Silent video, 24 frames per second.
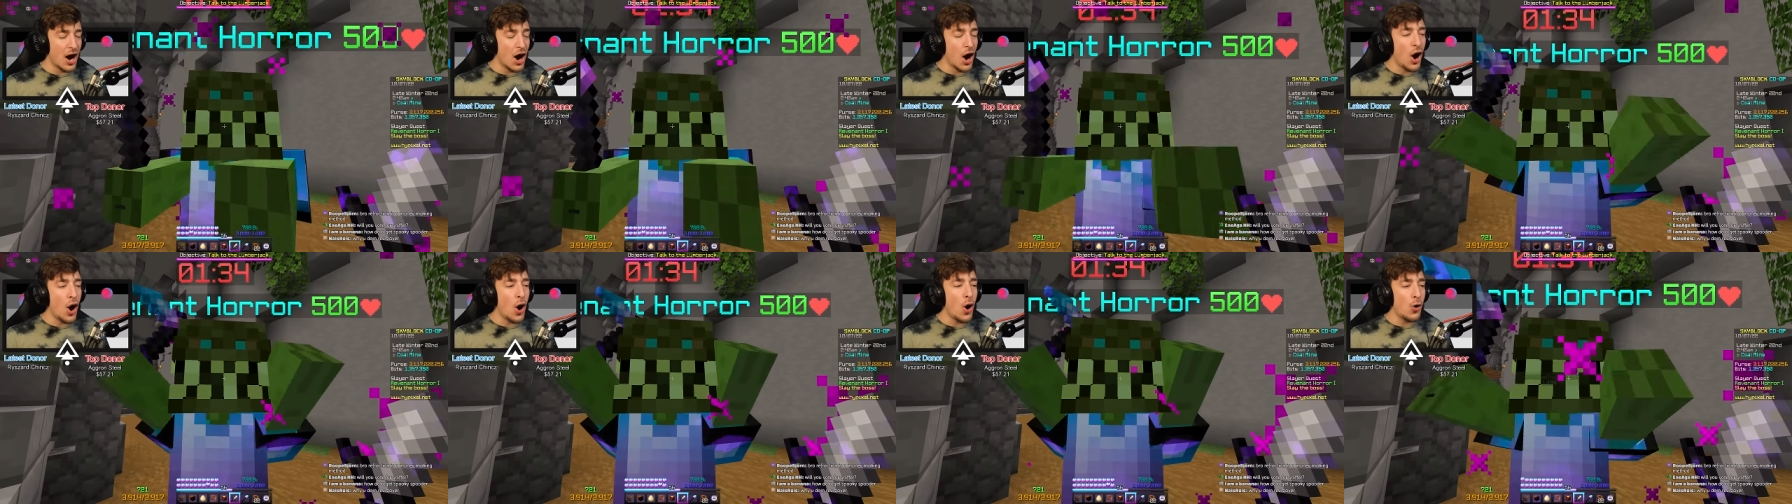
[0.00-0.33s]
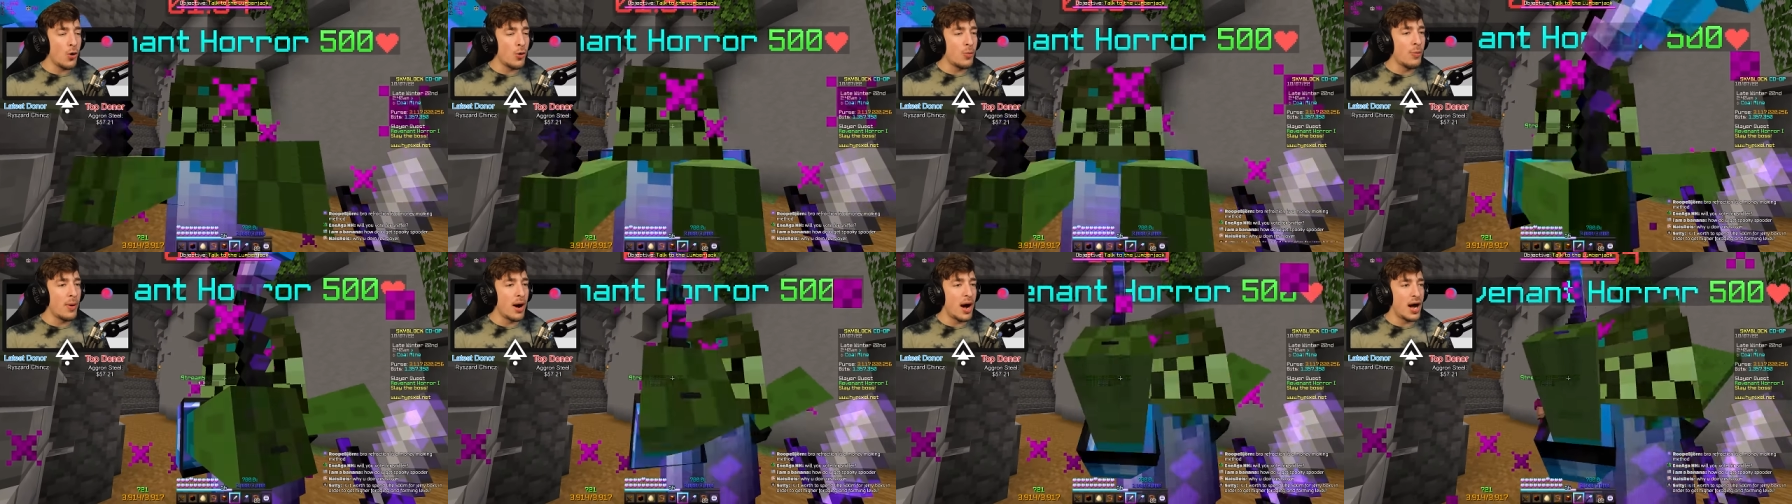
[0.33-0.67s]

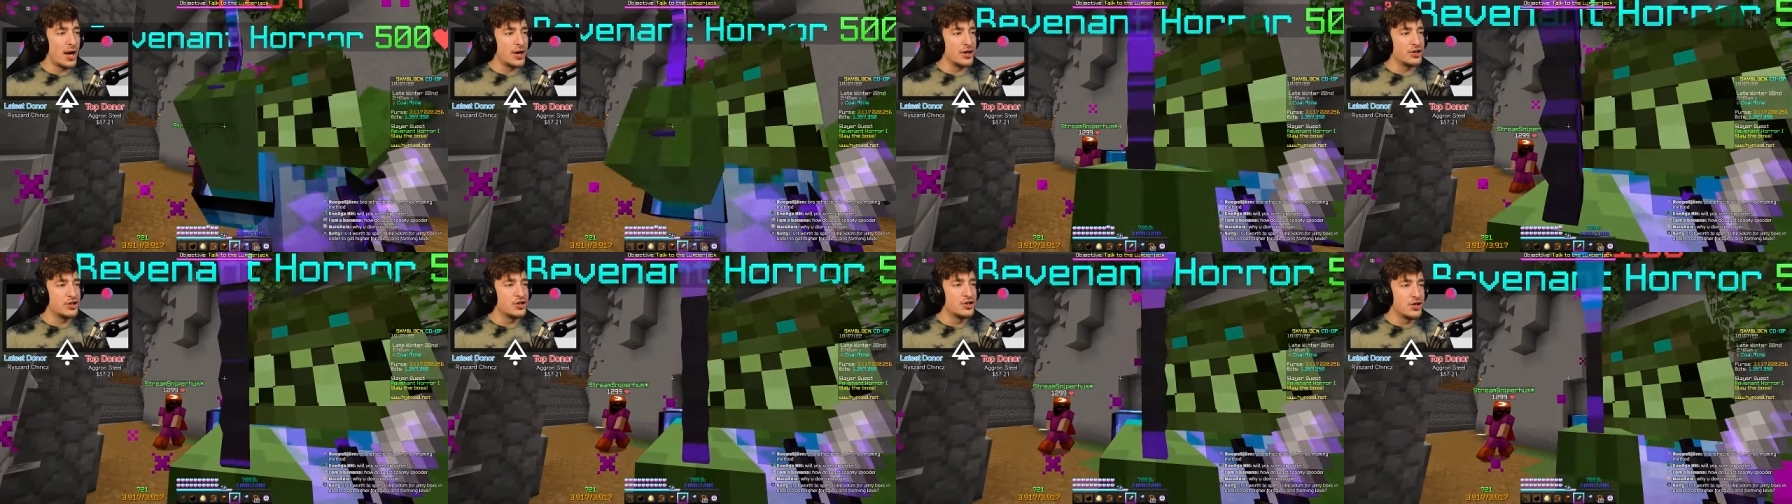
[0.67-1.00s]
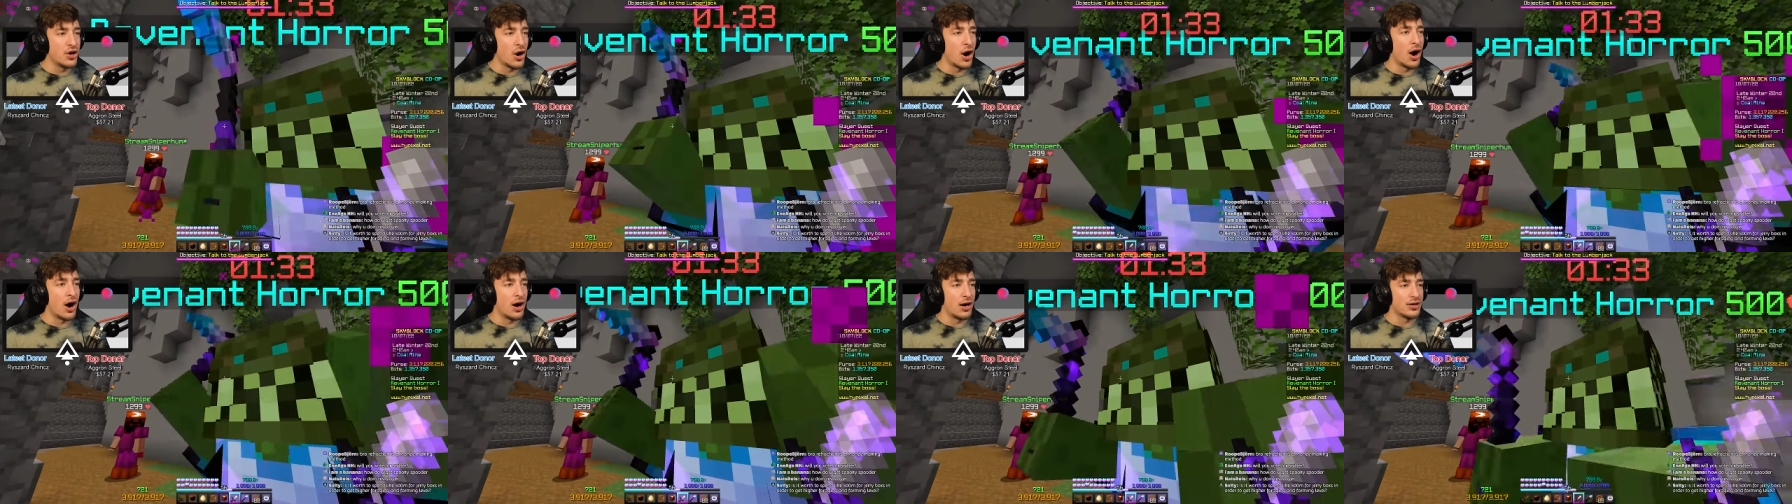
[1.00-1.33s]
Oh my
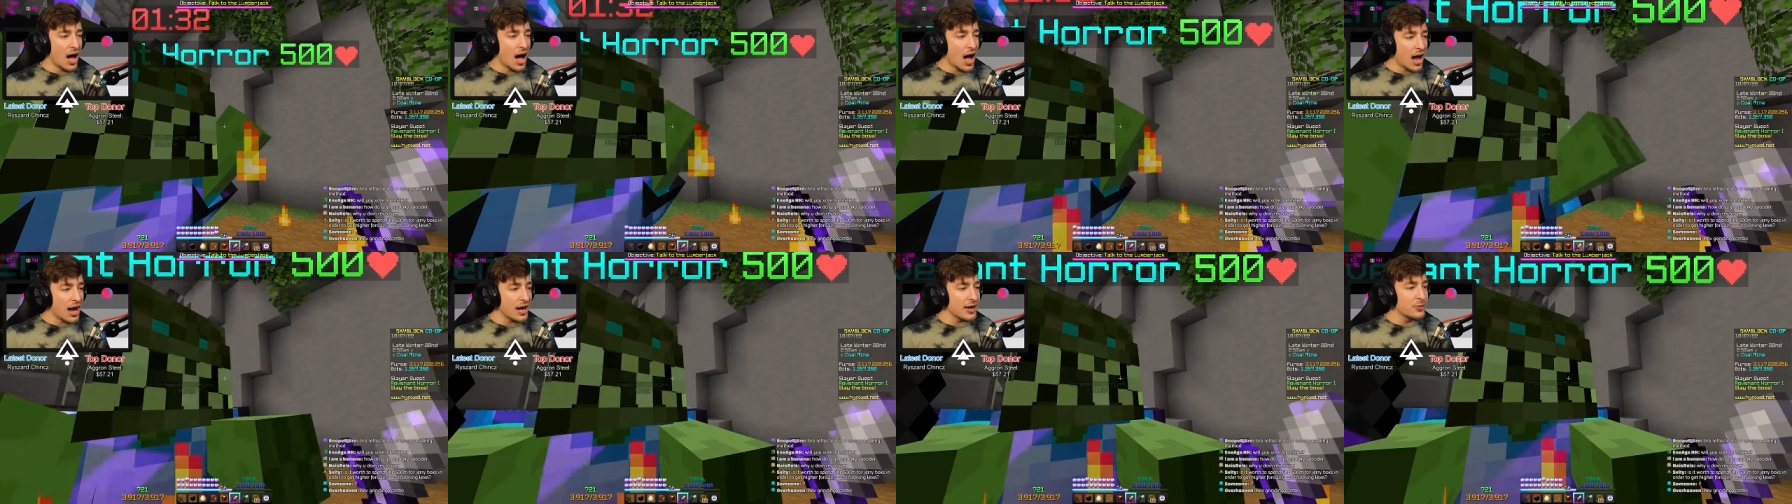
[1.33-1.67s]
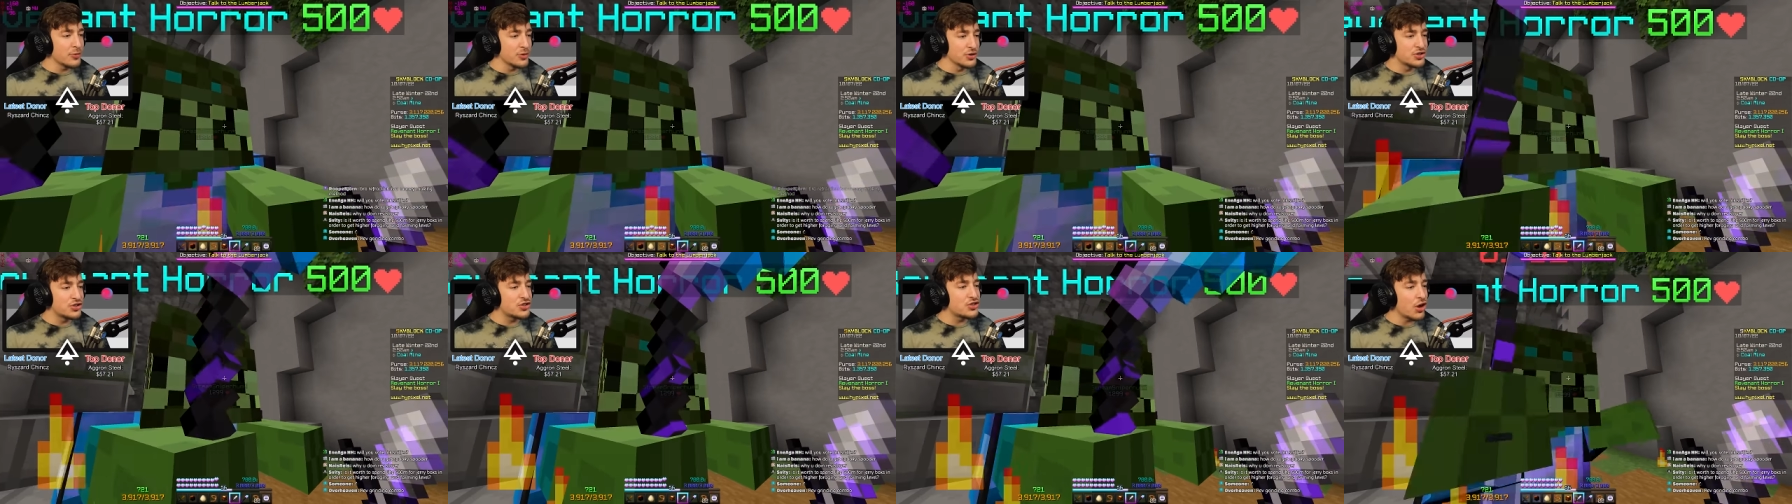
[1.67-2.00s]
god. I
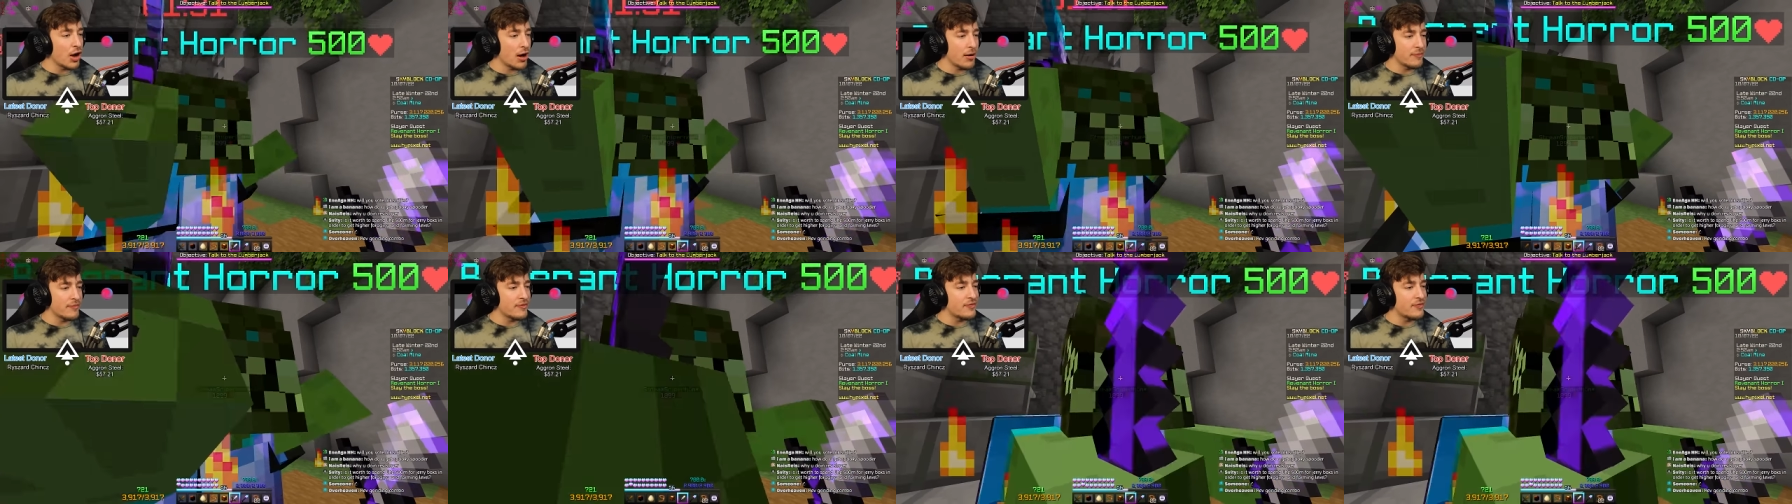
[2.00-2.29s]
was top